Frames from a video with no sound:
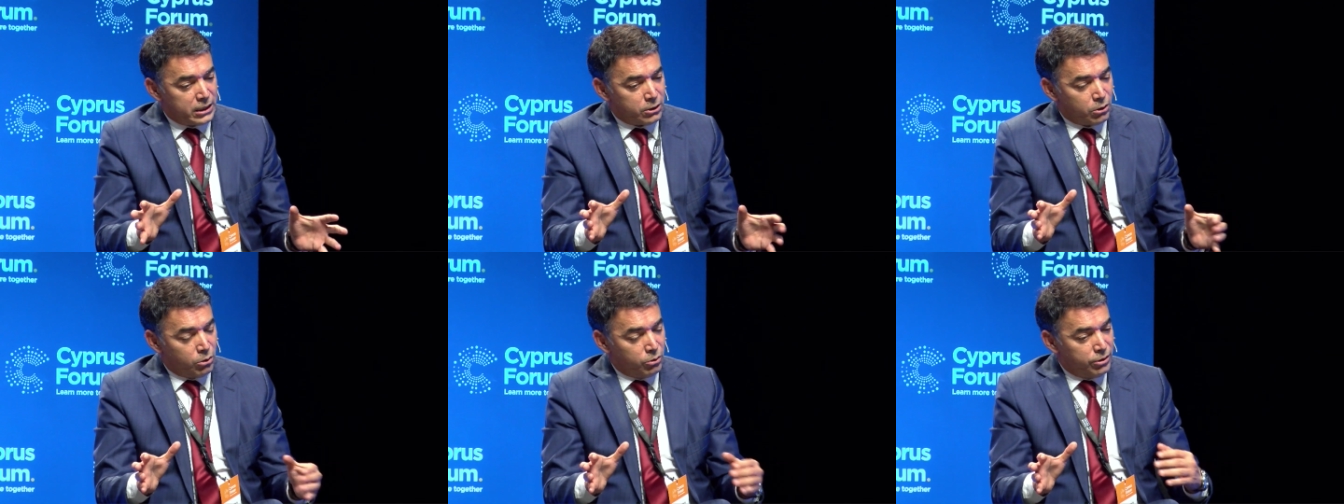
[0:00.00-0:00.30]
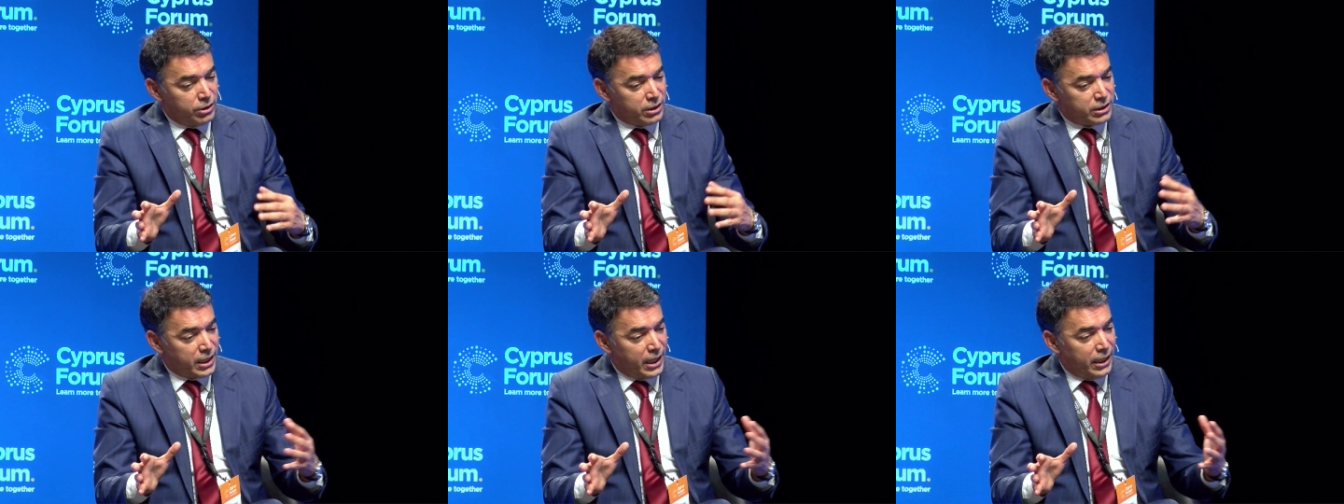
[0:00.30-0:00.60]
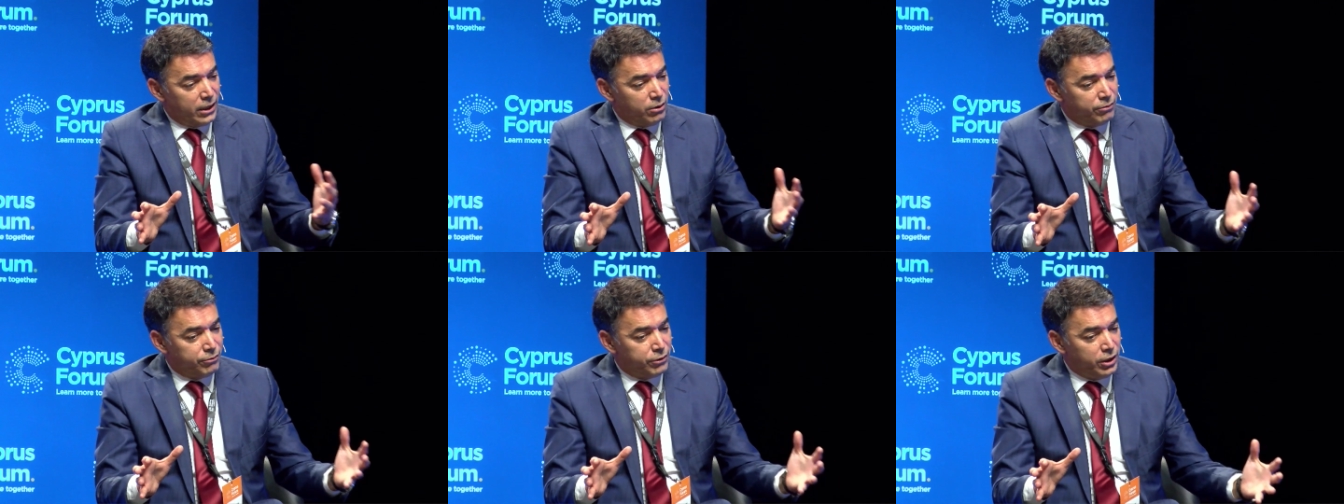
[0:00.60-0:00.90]
On the side
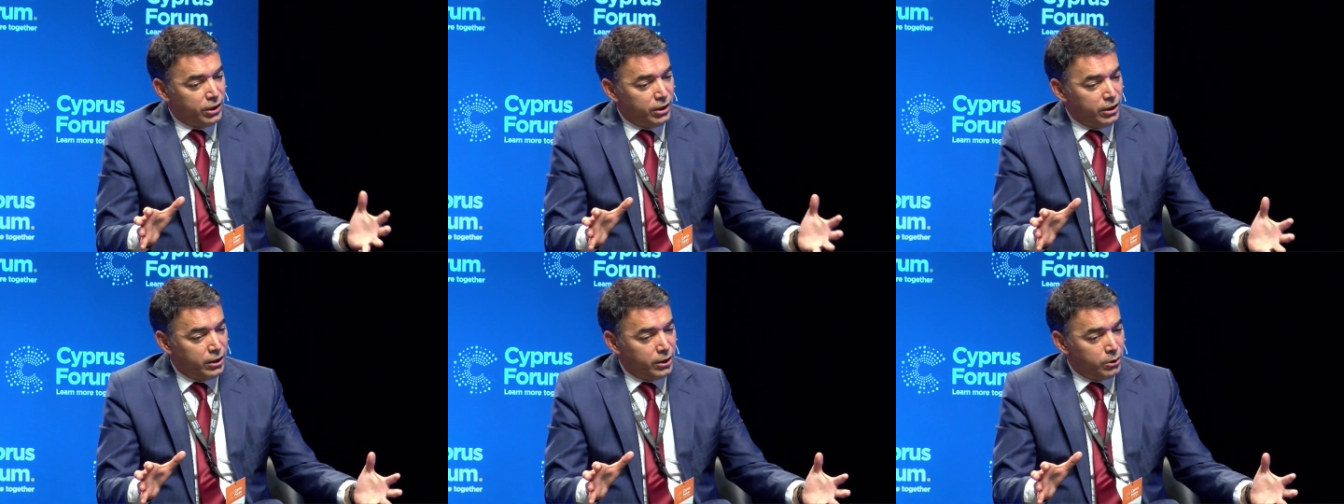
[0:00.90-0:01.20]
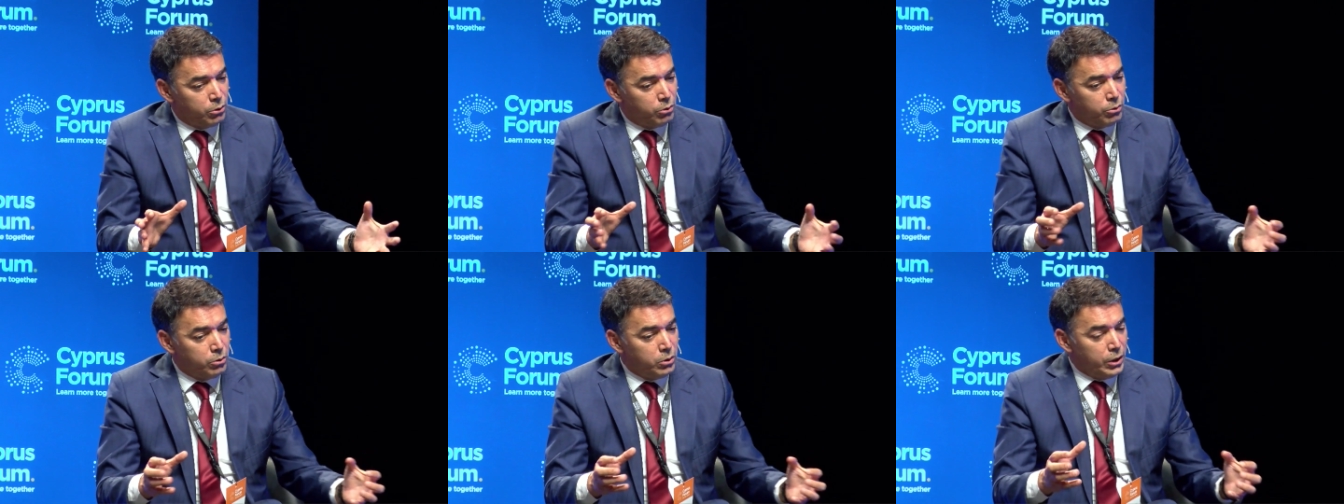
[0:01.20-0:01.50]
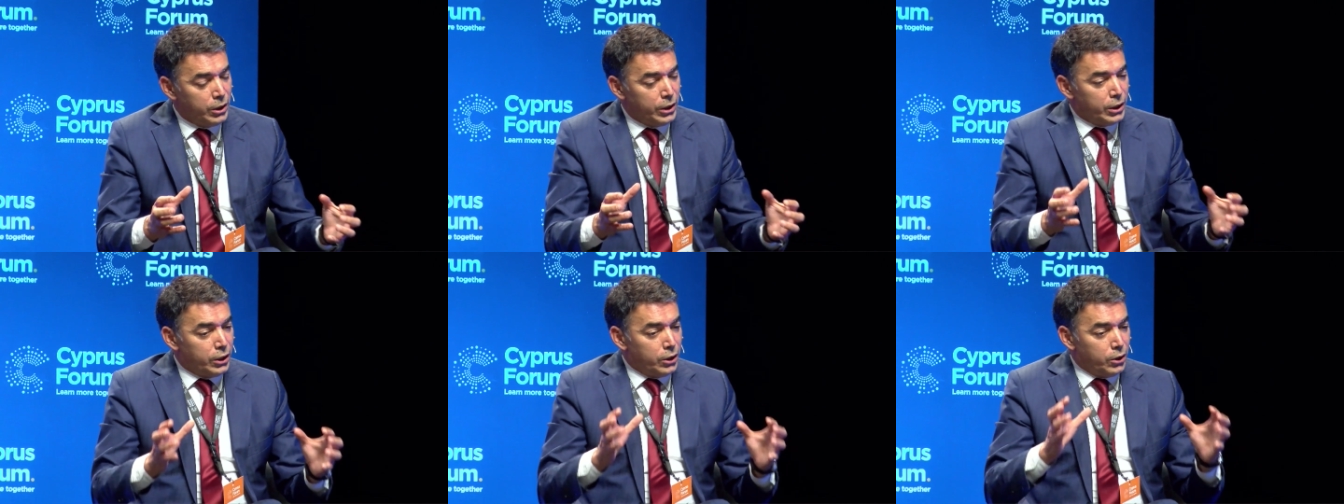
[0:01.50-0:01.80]
of the EU,
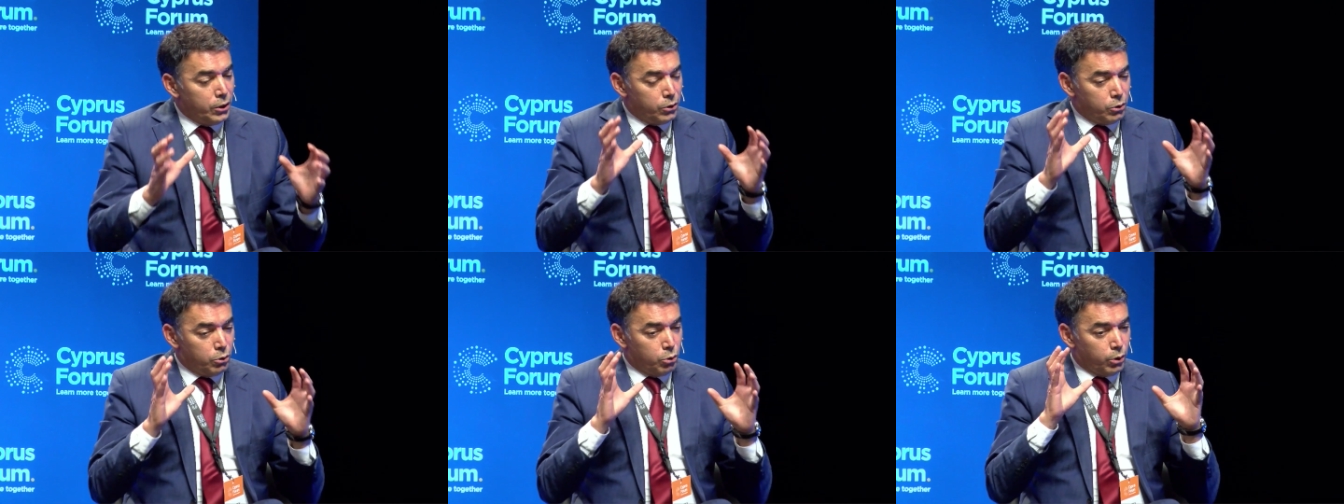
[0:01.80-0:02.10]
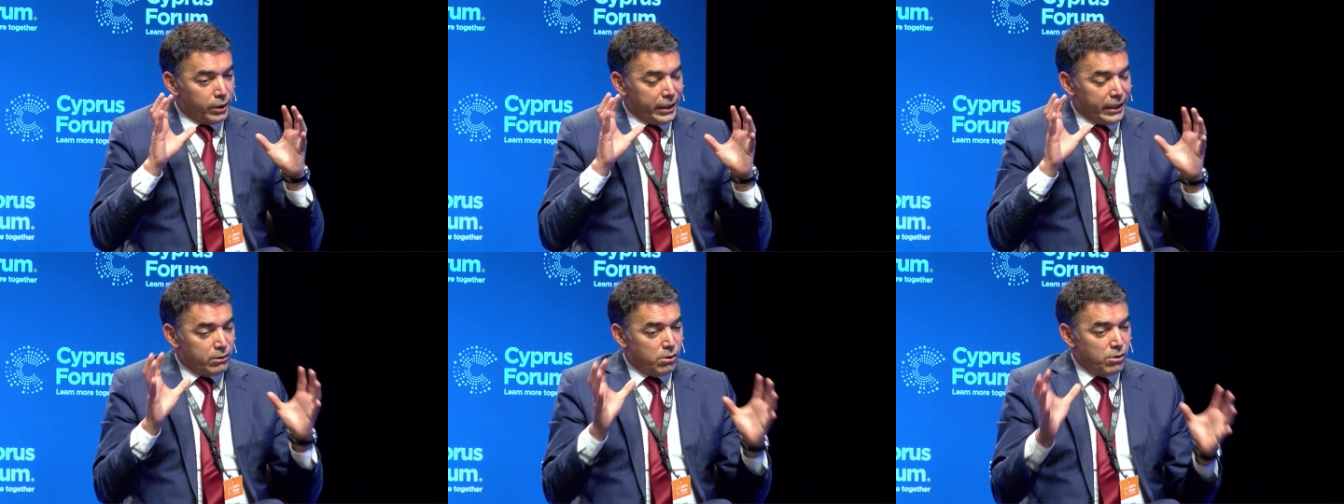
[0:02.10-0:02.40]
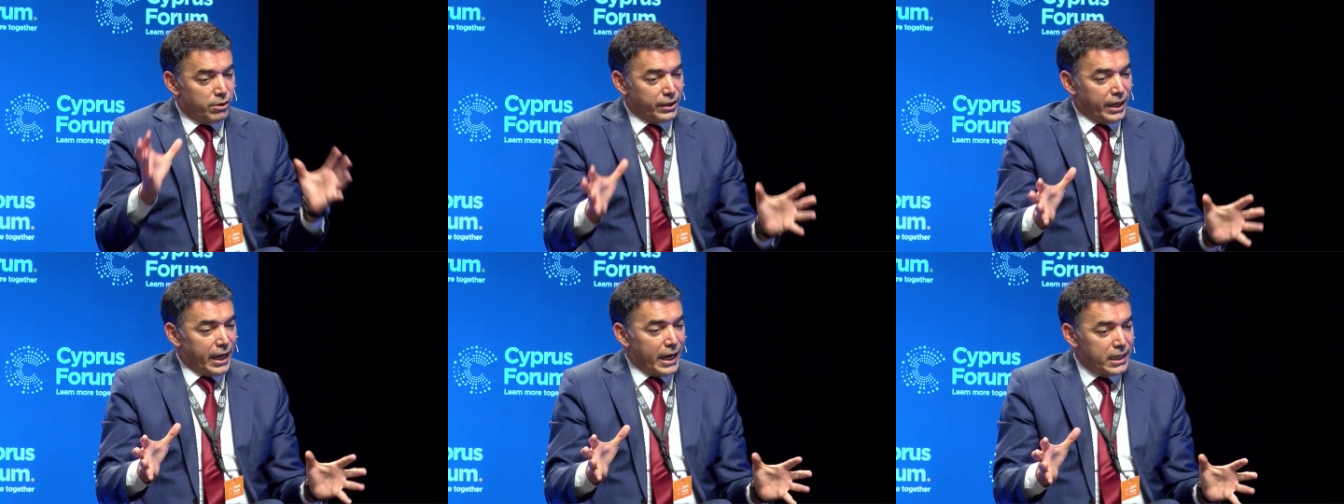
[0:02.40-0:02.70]
to
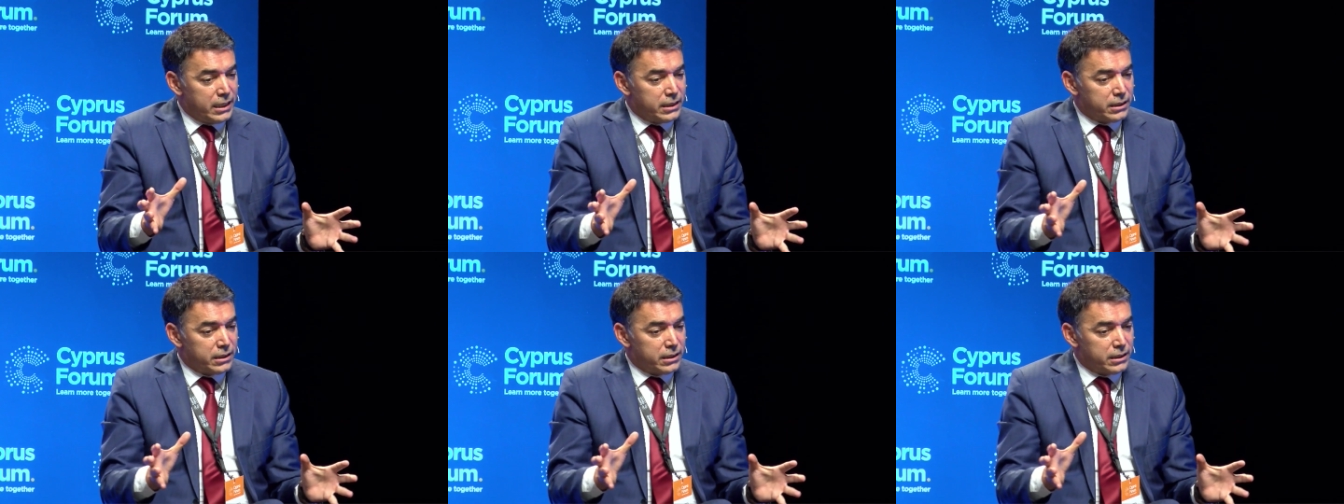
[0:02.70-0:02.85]
recognize